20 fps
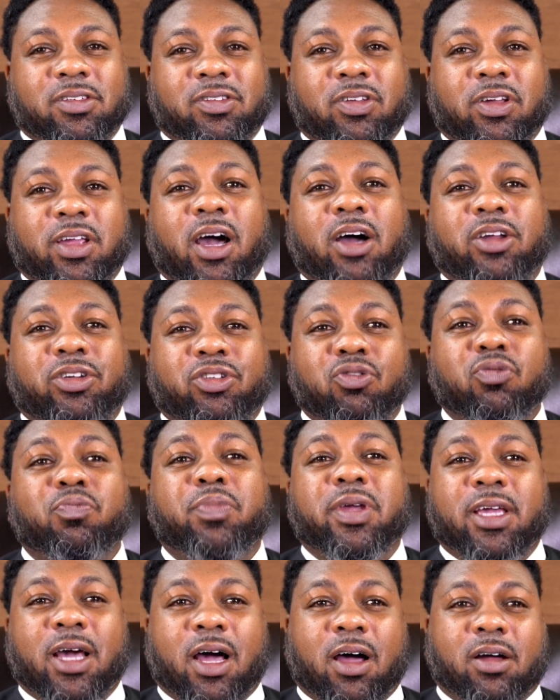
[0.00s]
so y'all do
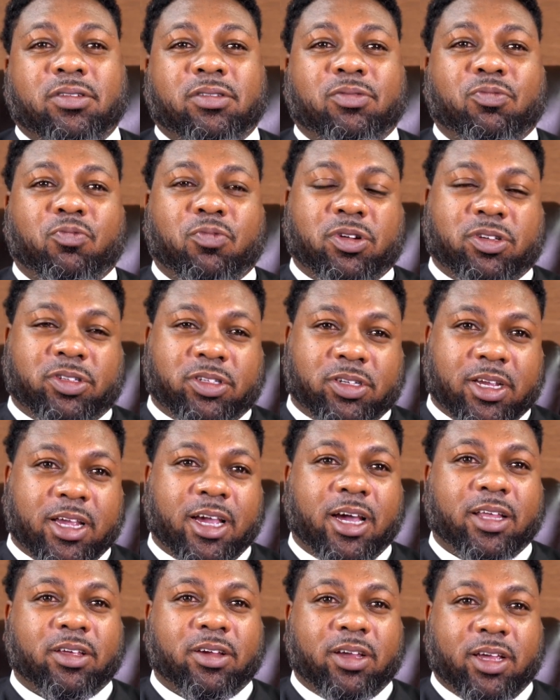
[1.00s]
be out
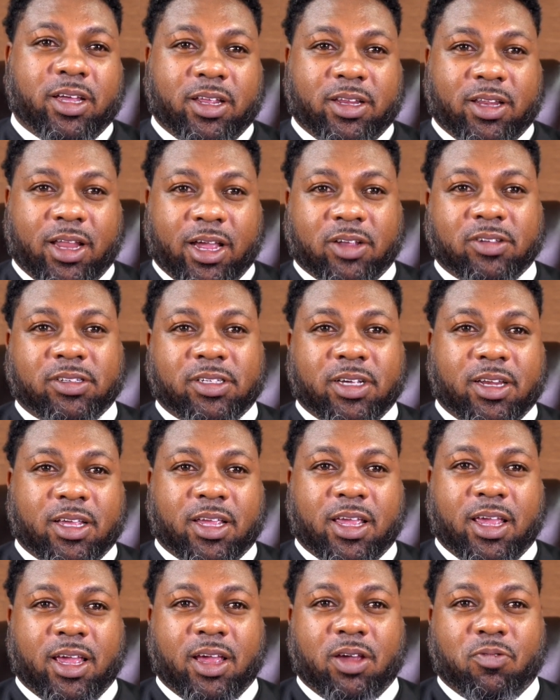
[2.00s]
together, and like you said
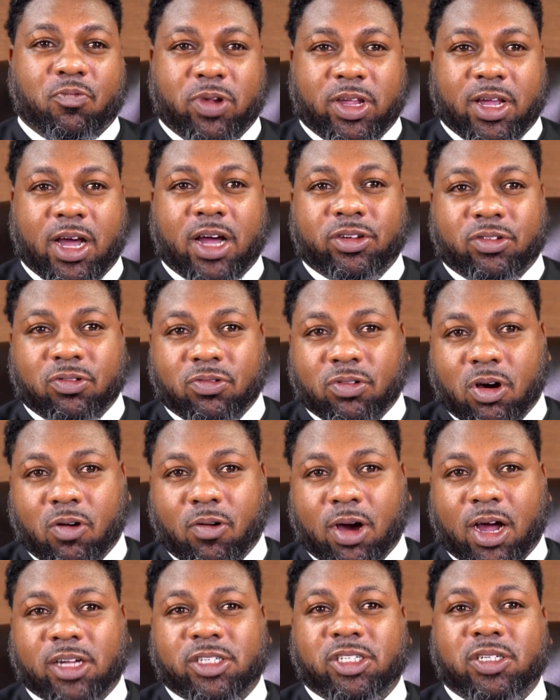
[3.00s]
again, when y'all do
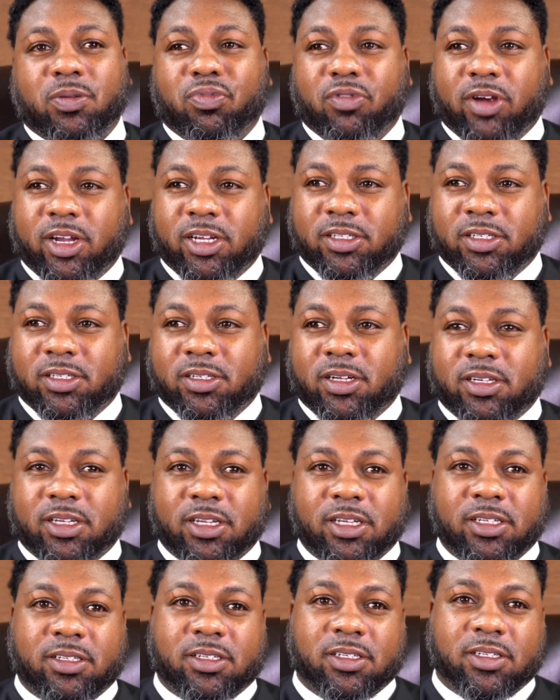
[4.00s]
go out, she brings her
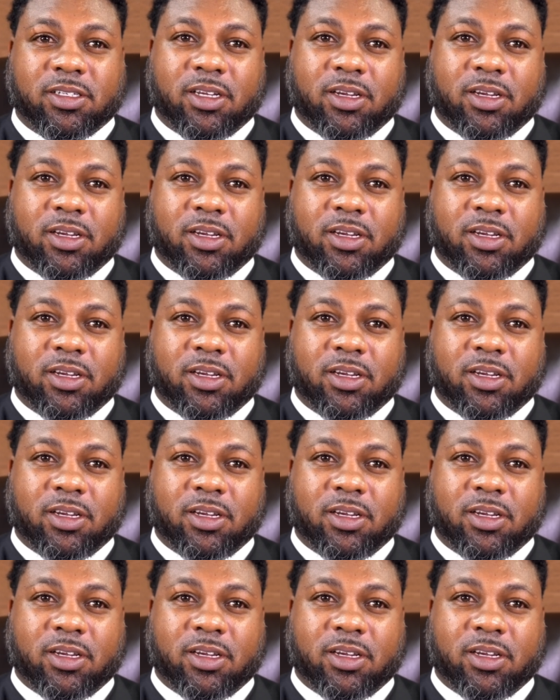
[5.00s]
nieces